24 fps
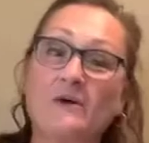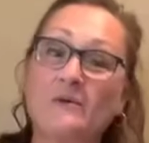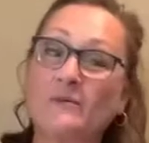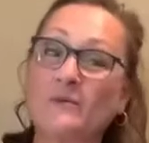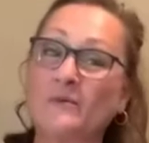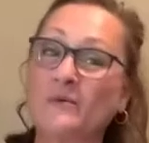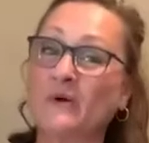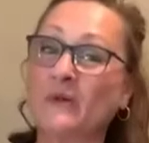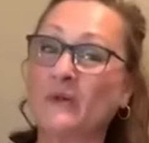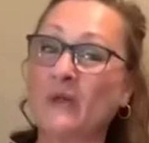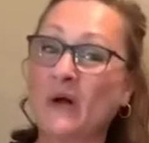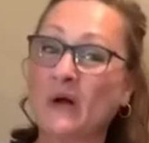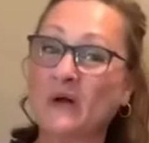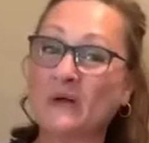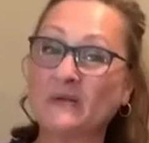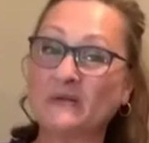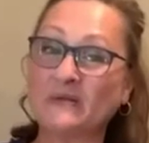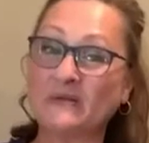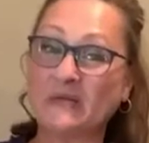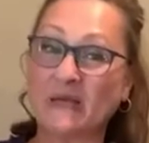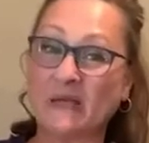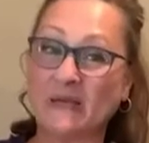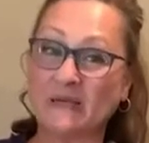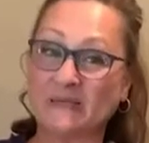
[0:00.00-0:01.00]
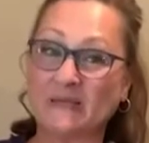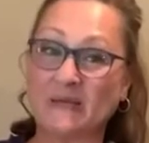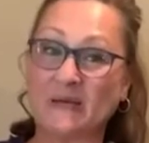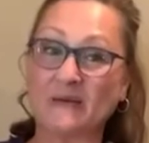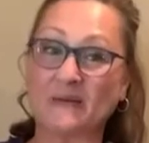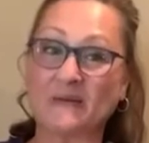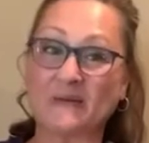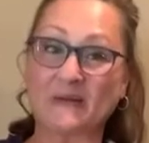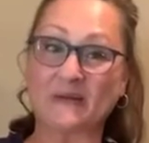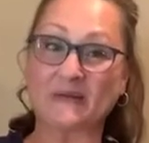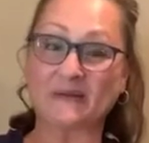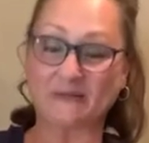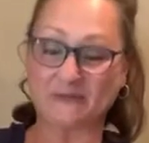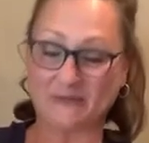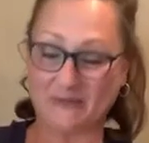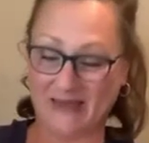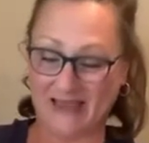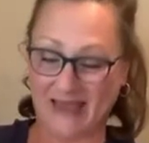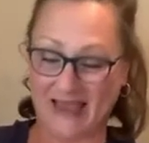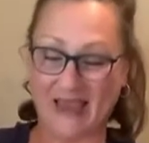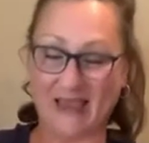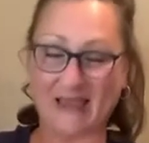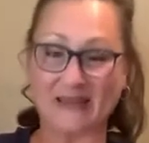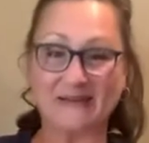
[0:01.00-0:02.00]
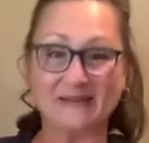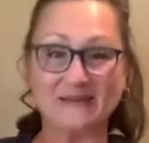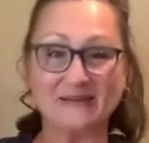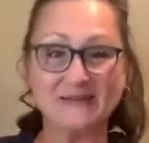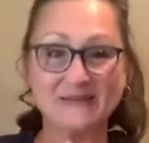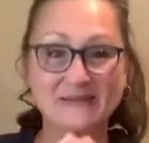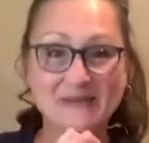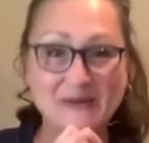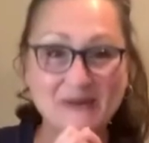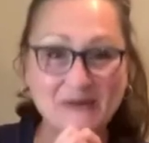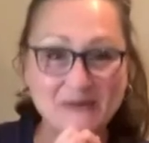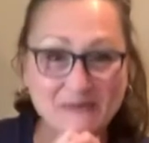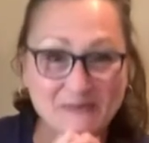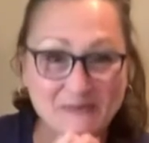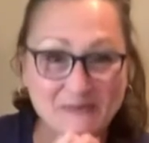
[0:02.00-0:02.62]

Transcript: we'll all stay as healthy as we can. So,